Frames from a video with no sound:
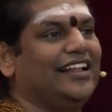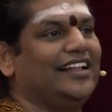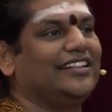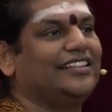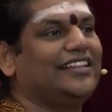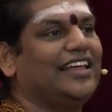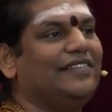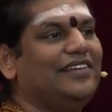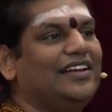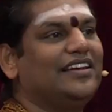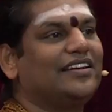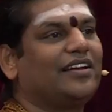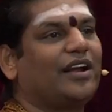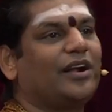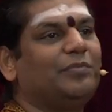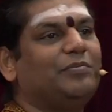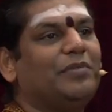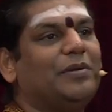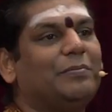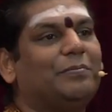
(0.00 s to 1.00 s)
They
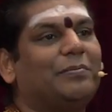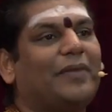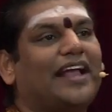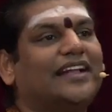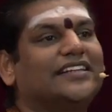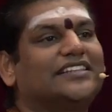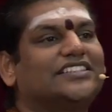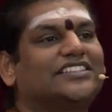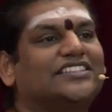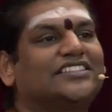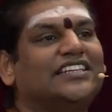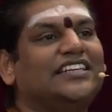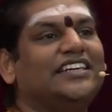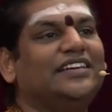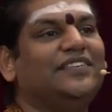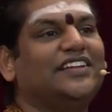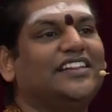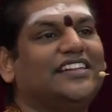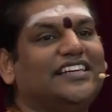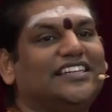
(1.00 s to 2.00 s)
not be
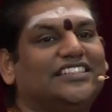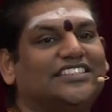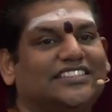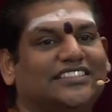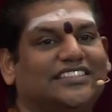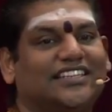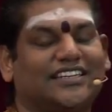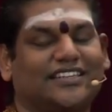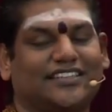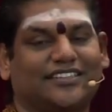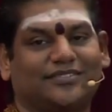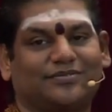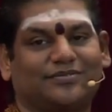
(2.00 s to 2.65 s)
matching with each other.